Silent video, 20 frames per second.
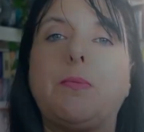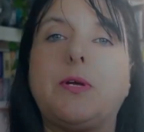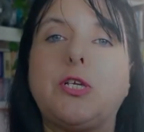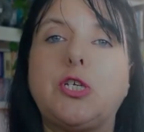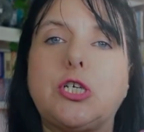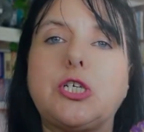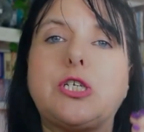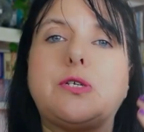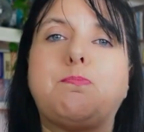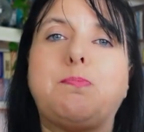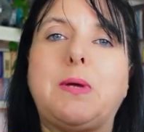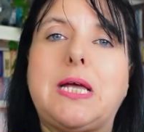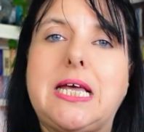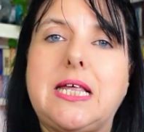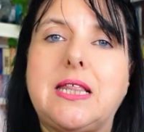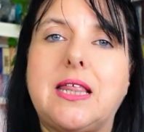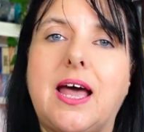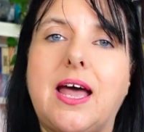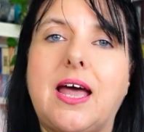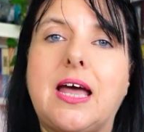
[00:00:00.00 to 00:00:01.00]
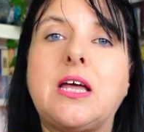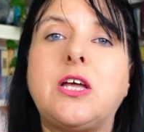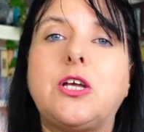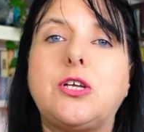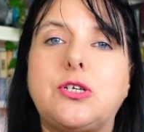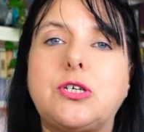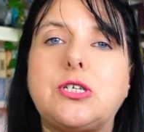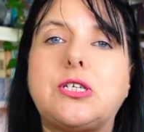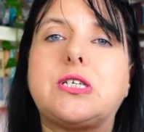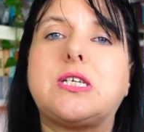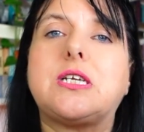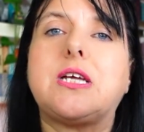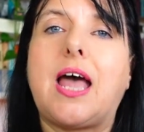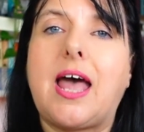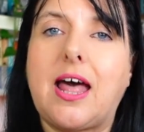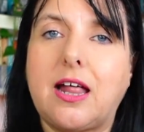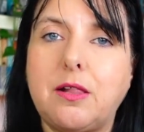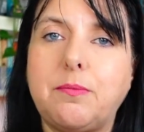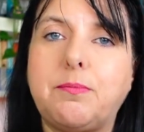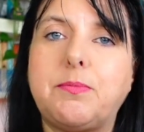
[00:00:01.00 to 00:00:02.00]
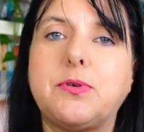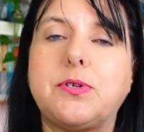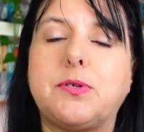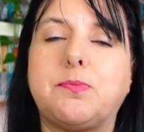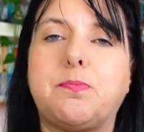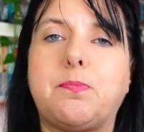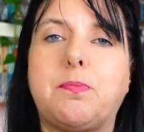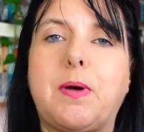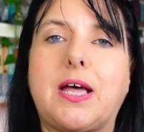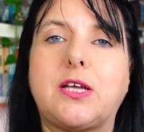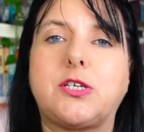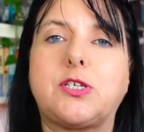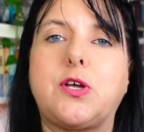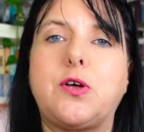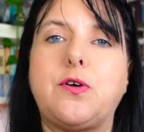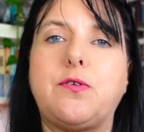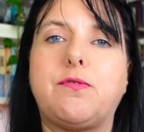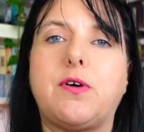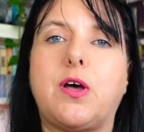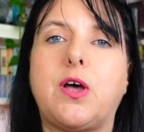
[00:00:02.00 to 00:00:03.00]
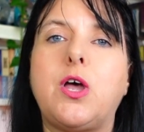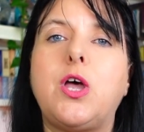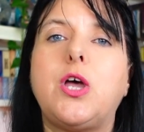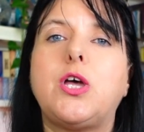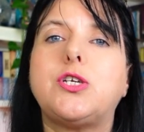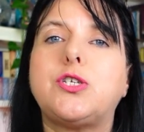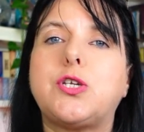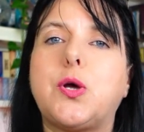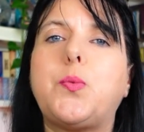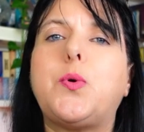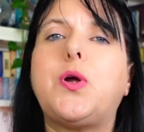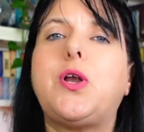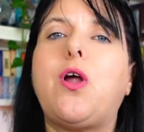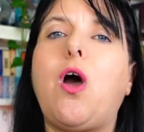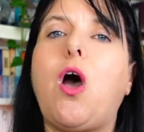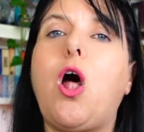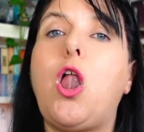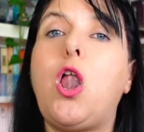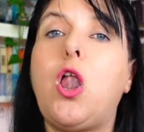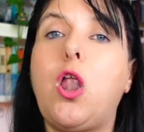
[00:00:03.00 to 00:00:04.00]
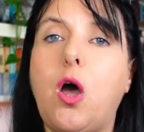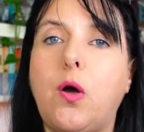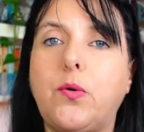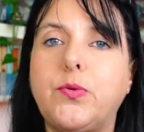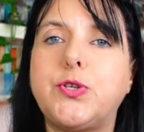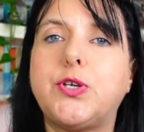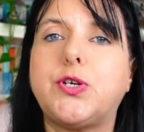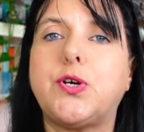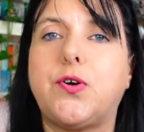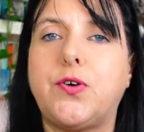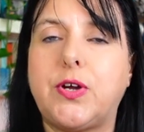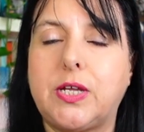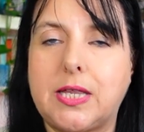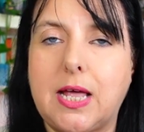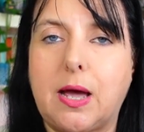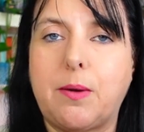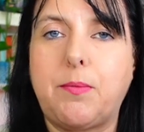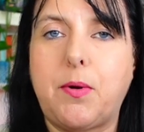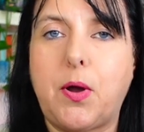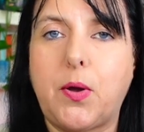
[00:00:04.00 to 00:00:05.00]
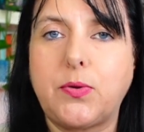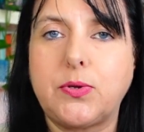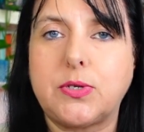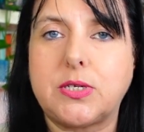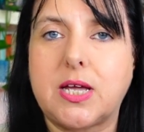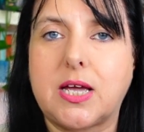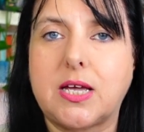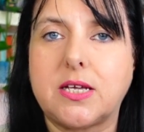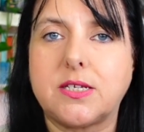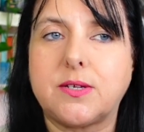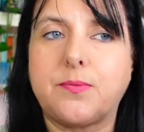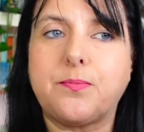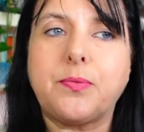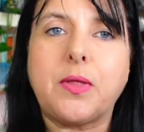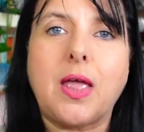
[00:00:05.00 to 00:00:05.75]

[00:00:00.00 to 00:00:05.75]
and just be there, just to help us pass over. So we're not alone during that process.